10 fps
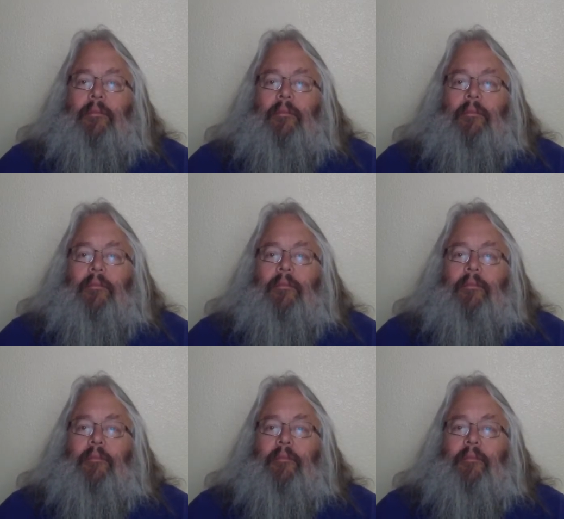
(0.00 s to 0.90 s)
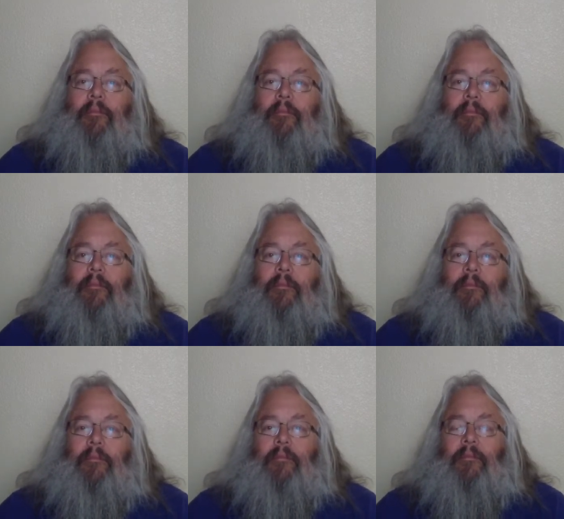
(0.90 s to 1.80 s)

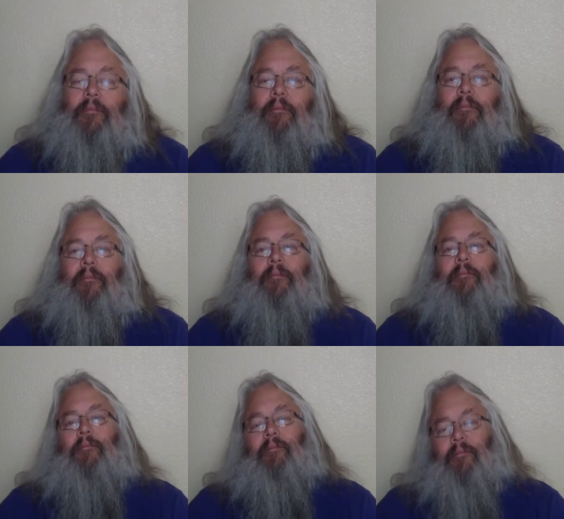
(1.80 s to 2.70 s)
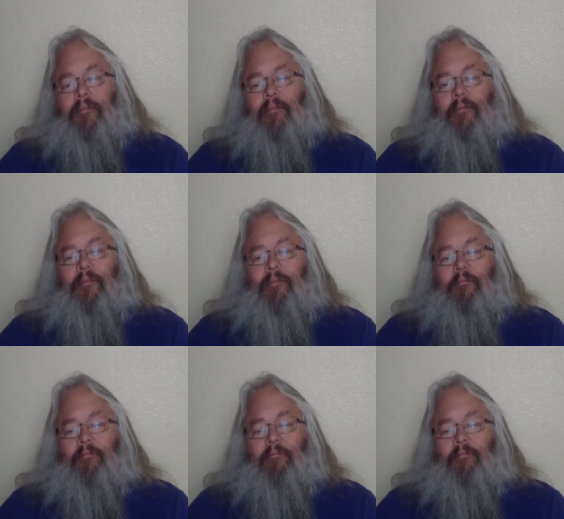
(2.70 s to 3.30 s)
Nothing is said.